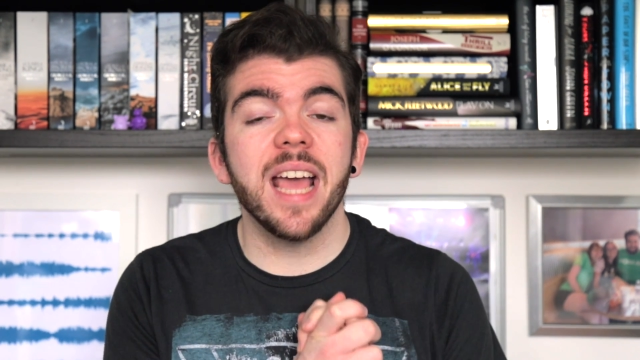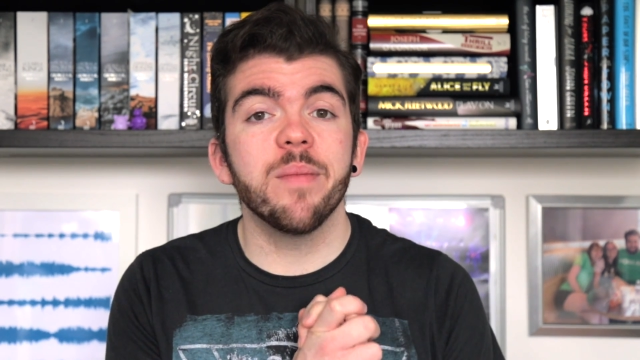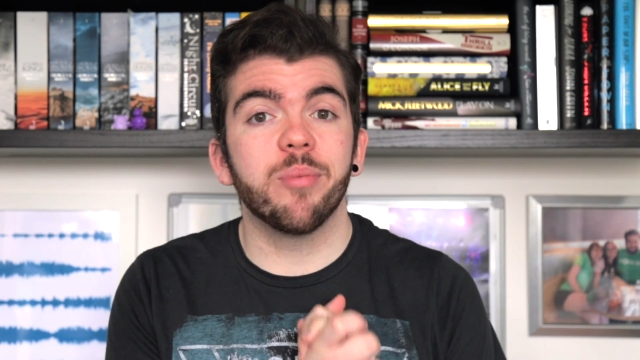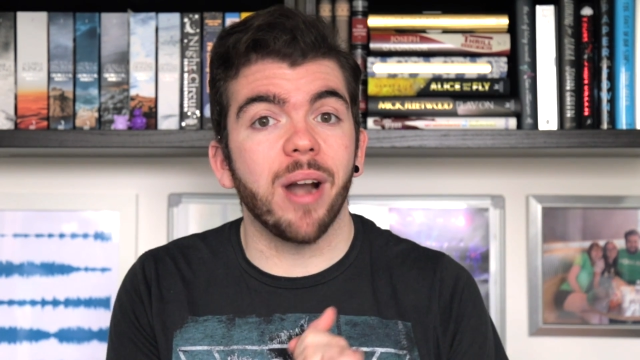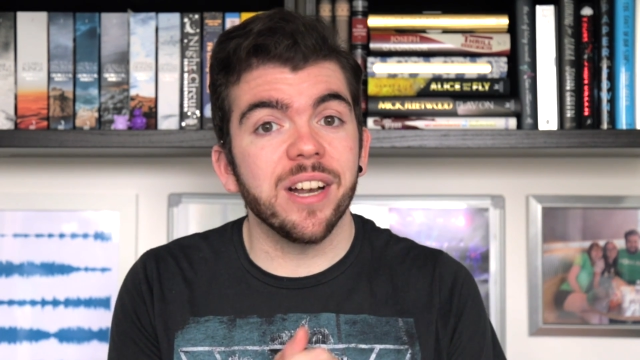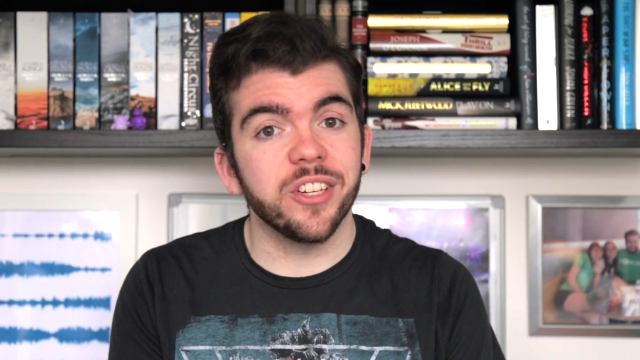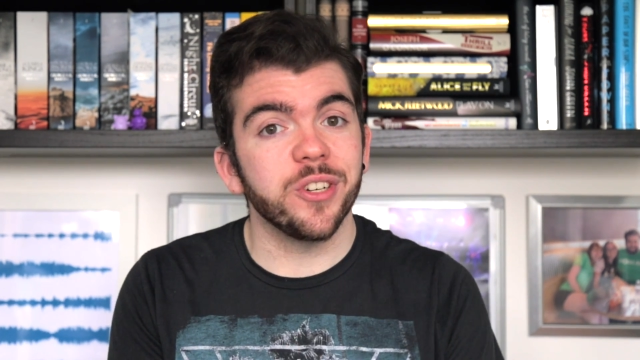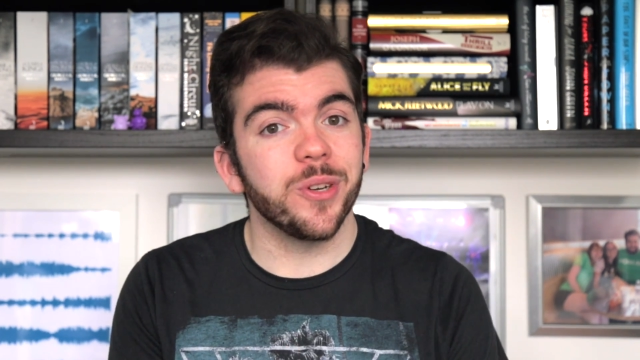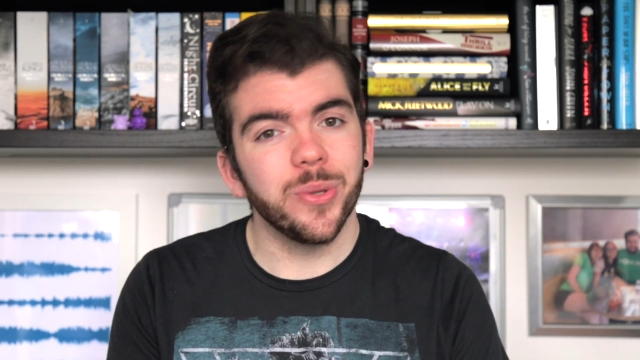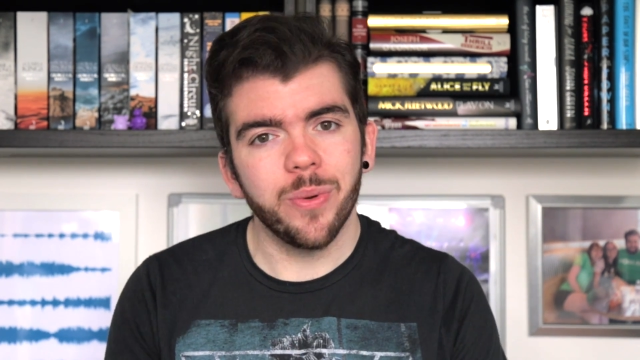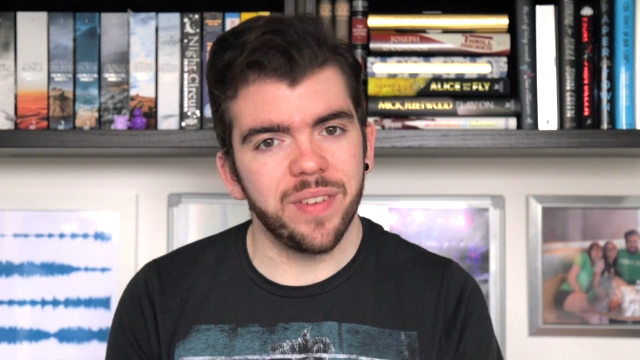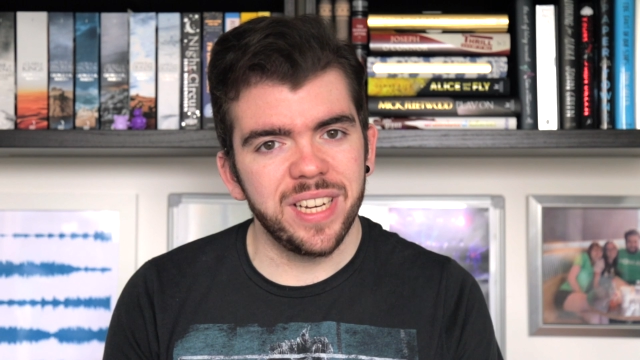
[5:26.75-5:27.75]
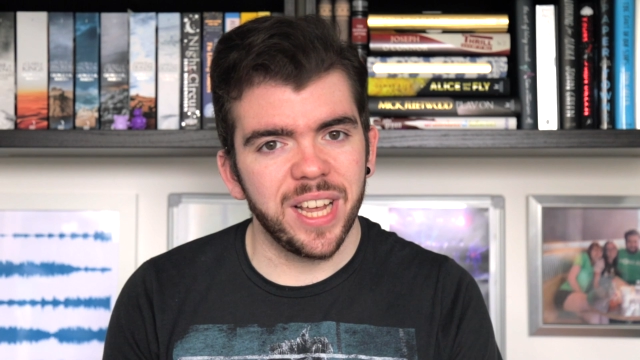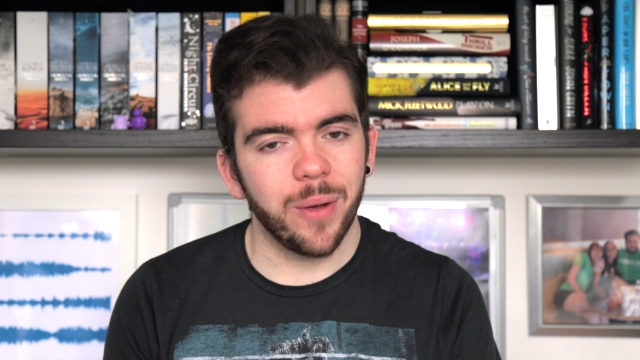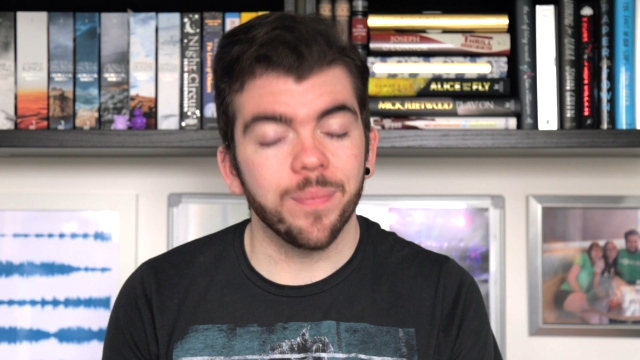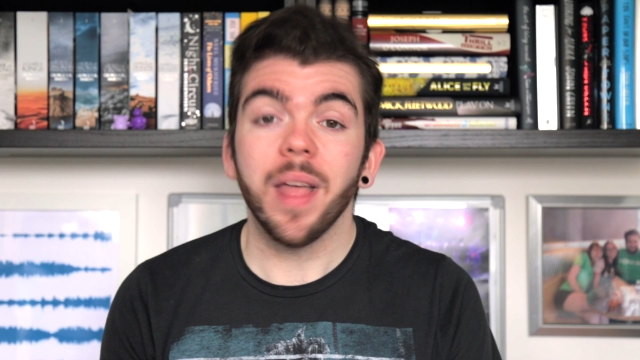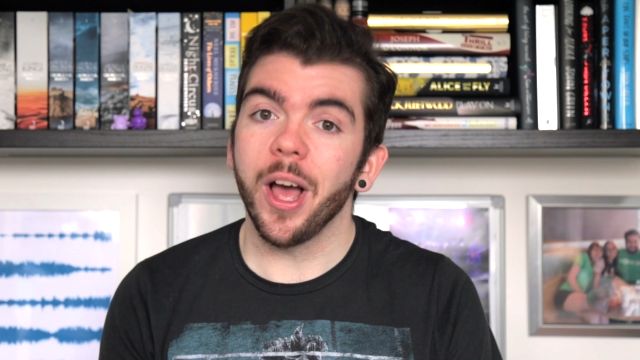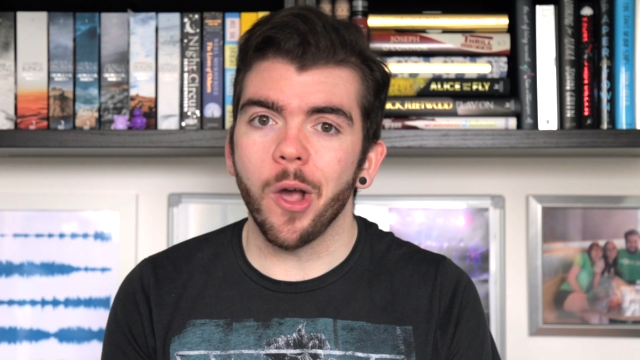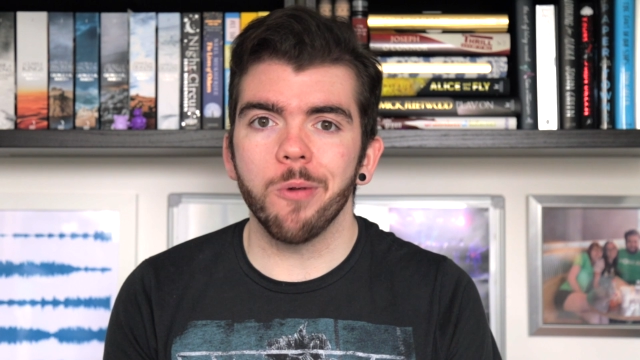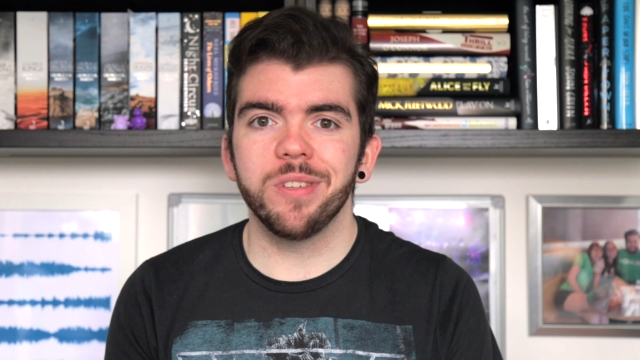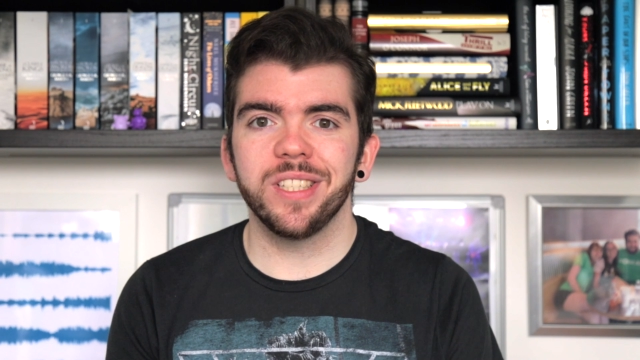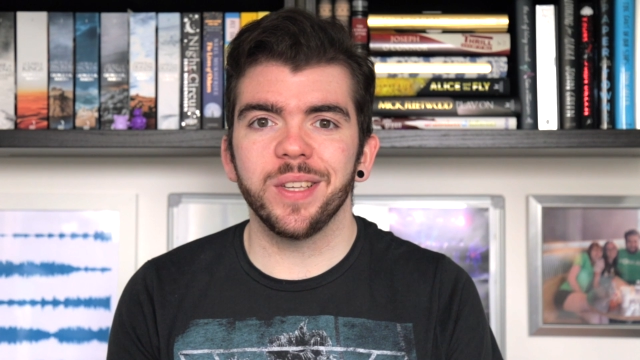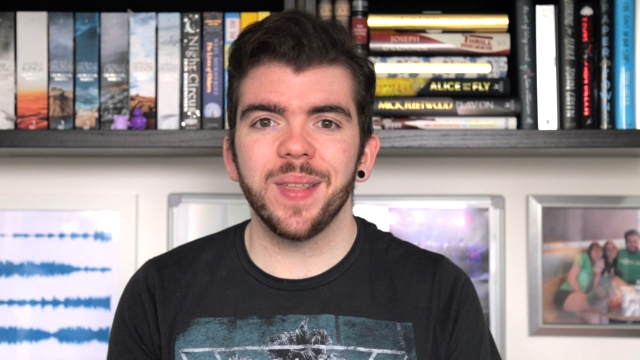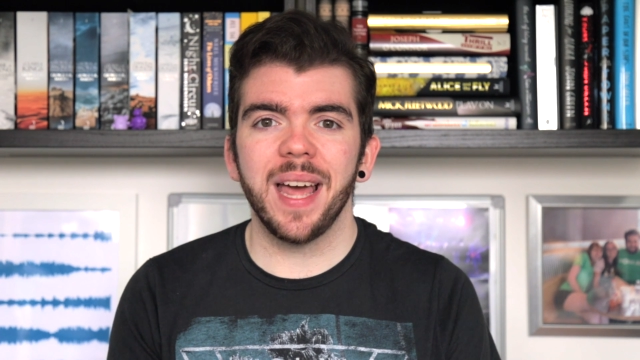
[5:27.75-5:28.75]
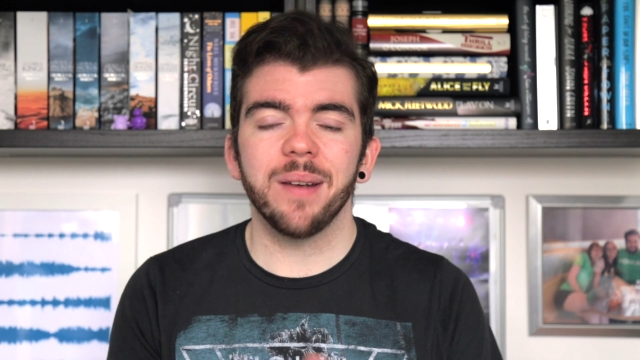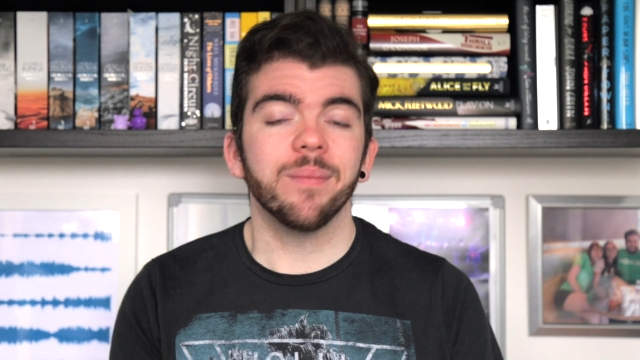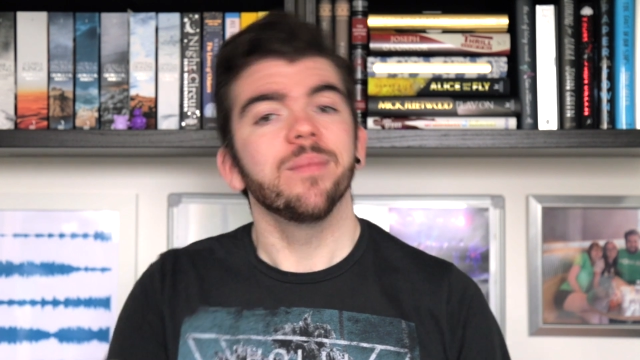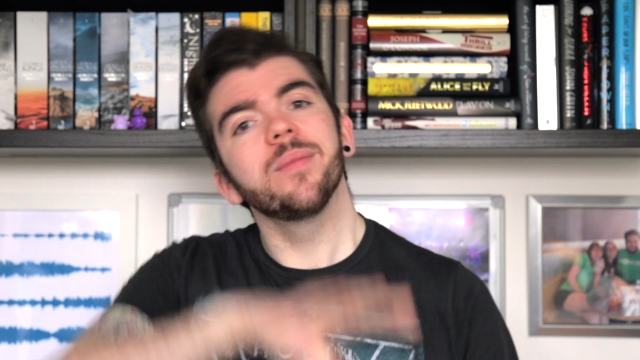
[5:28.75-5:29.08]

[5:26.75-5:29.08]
a brand new video. I hope to see you then.